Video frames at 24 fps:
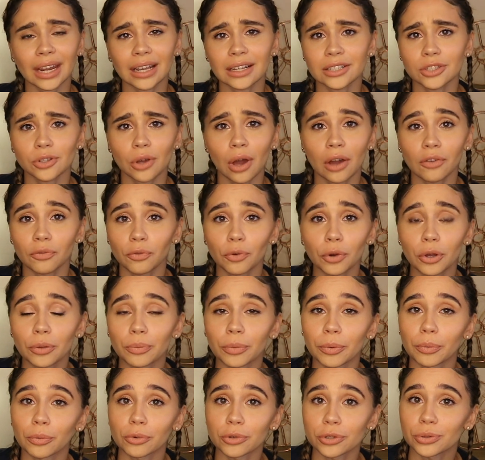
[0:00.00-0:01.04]
so I thought it'd
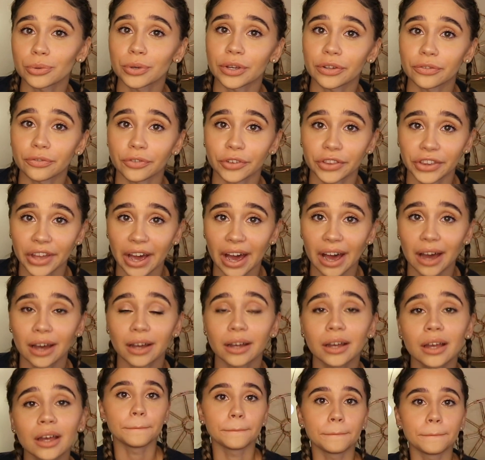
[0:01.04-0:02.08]
be more suited for that.
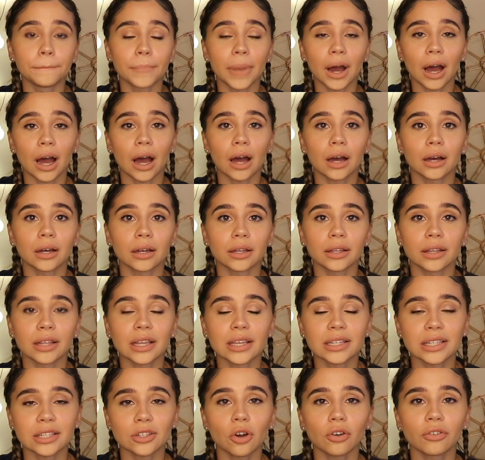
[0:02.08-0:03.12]
But
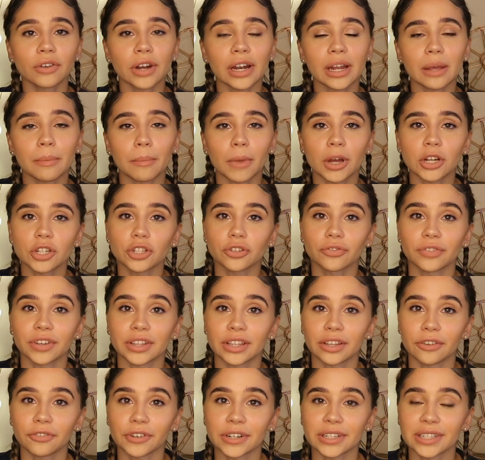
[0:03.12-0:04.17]
it's not really much of a
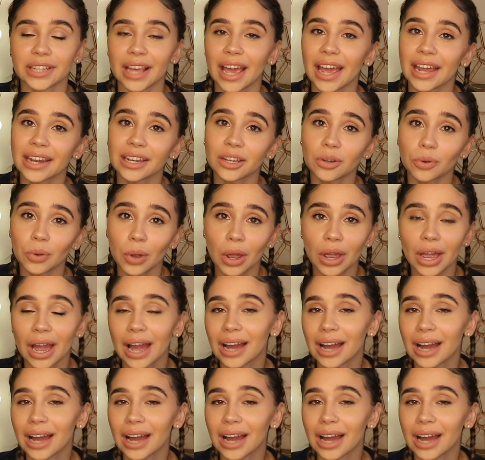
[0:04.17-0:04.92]
difference anyway.